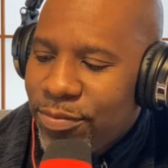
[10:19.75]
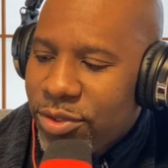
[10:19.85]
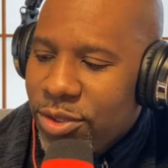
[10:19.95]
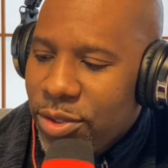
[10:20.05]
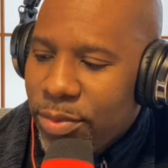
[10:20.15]

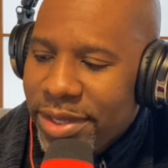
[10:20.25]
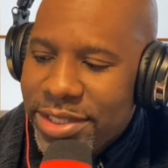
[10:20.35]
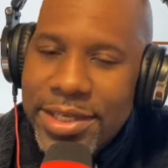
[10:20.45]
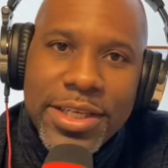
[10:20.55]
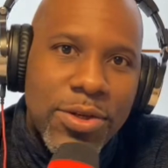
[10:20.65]
So that when my
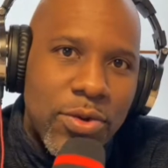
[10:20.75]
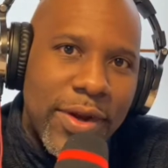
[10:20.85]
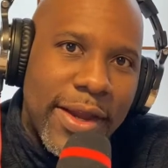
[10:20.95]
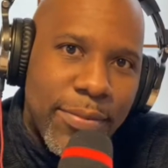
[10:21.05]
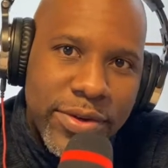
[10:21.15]
son gets older,
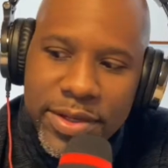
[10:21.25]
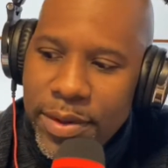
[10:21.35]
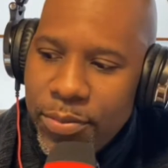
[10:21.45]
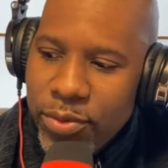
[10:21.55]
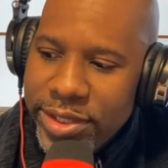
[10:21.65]
I can put him
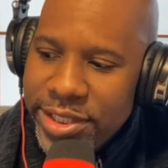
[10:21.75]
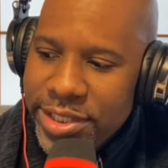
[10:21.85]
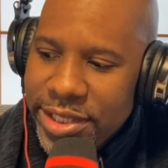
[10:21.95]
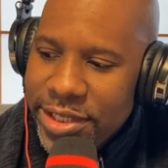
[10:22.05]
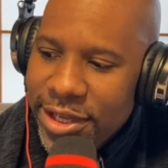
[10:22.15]
up on this
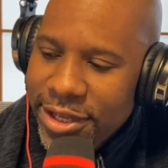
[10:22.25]
shit.